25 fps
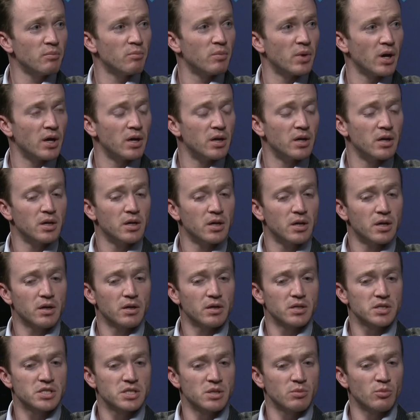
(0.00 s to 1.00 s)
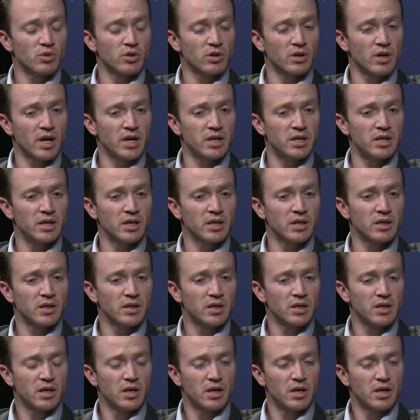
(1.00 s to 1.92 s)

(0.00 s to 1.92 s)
but similar idea.